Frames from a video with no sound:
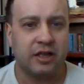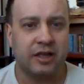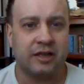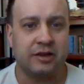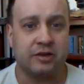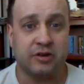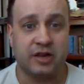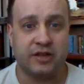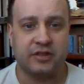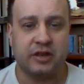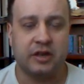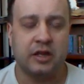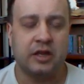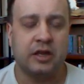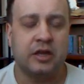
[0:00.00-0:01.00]
and do nothing.
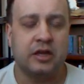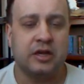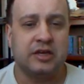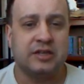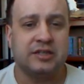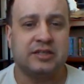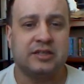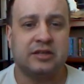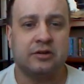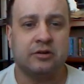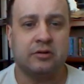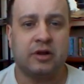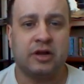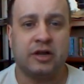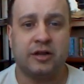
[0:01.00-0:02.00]

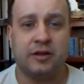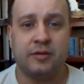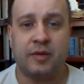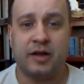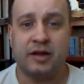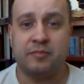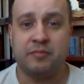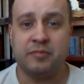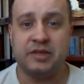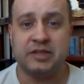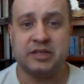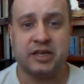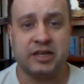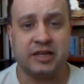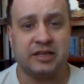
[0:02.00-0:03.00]
So, means
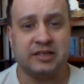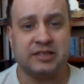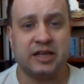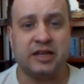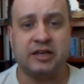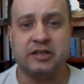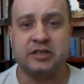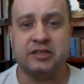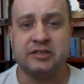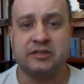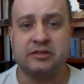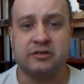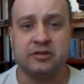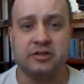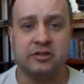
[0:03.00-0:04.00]
I decided to
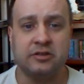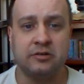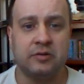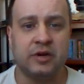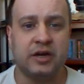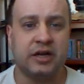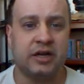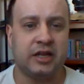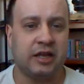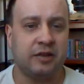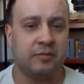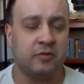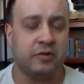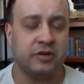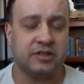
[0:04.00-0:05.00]
start anew. I
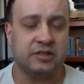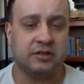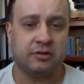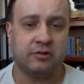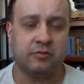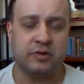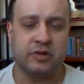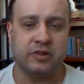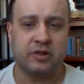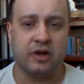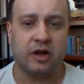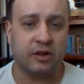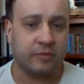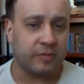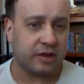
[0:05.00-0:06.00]
am going to start with
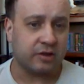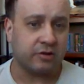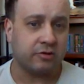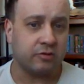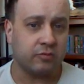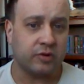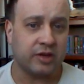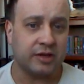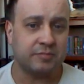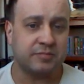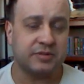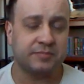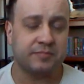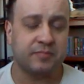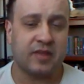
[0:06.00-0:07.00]
all my current
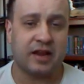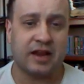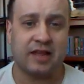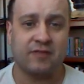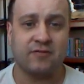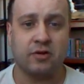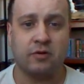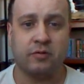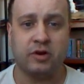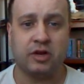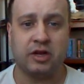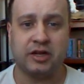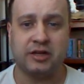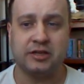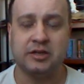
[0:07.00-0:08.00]
whips that I have going
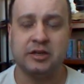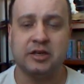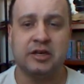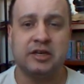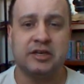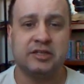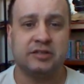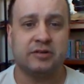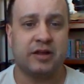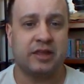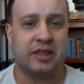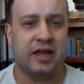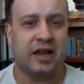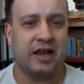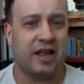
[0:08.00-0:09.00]
on. So I
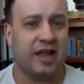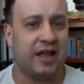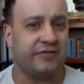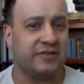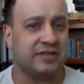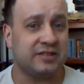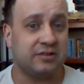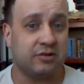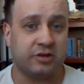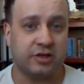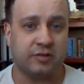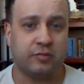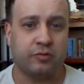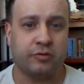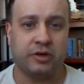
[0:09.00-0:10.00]
kind of have a
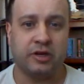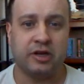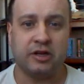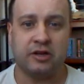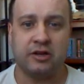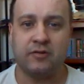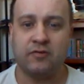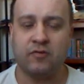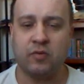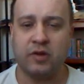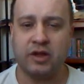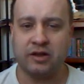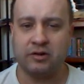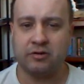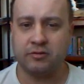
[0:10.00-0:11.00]
starting point of
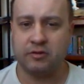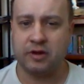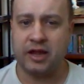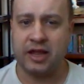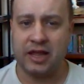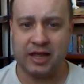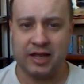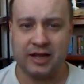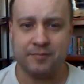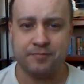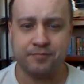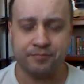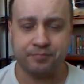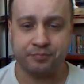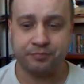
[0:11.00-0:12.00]
where I
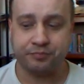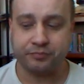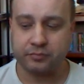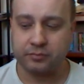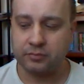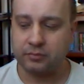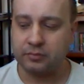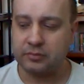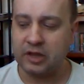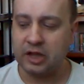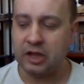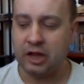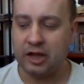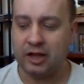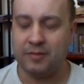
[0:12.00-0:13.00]
am.
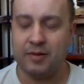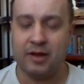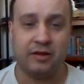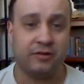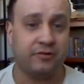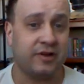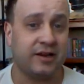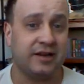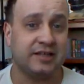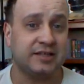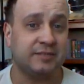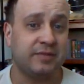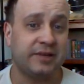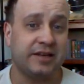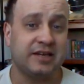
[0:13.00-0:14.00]
I'll try to
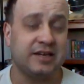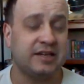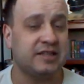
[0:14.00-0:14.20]
explain